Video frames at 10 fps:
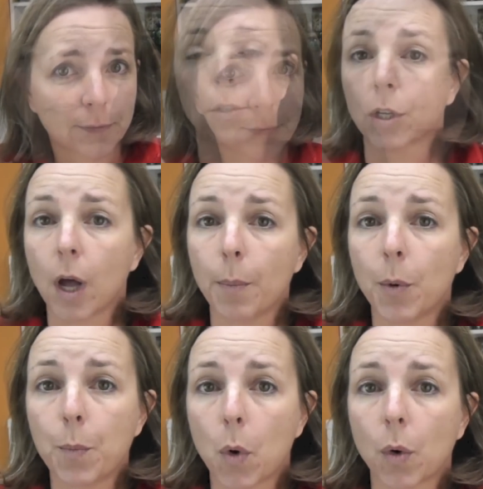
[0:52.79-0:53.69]
There's a
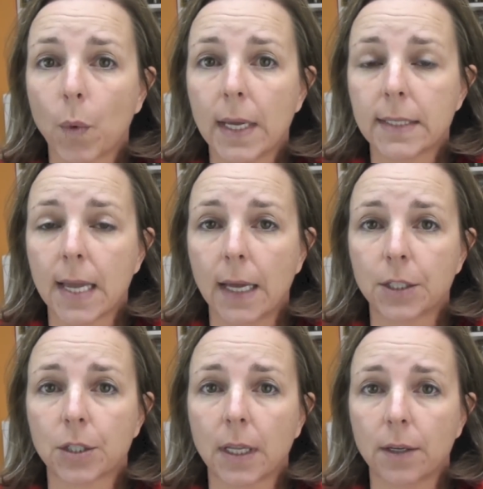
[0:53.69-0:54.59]
couple more ways to
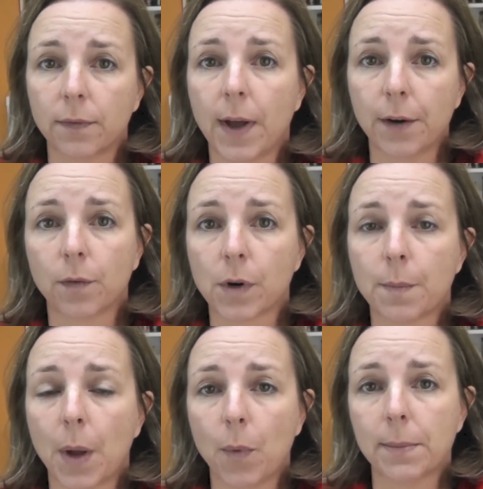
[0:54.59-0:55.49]
enter that you'll find over on
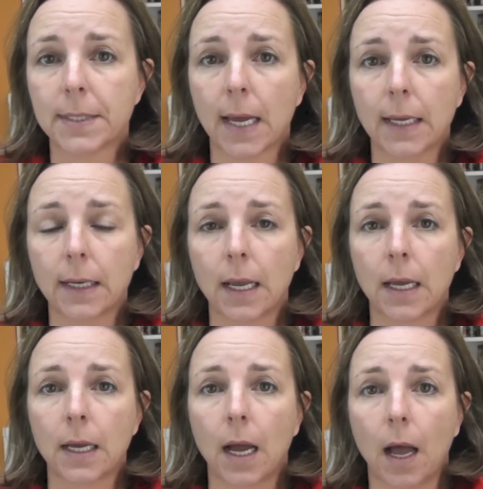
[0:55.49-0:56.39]
my website
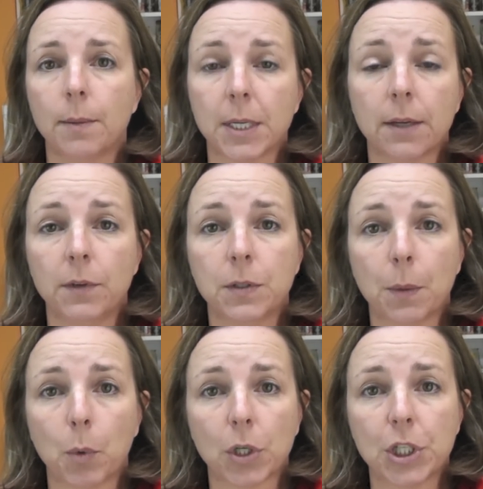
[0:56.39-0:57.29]
um, to give you
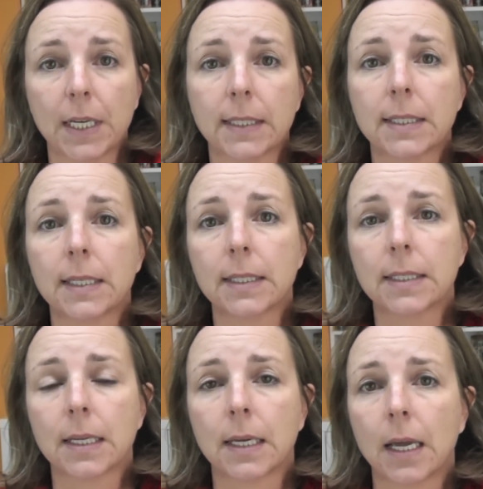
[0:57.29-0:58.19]
some more chances.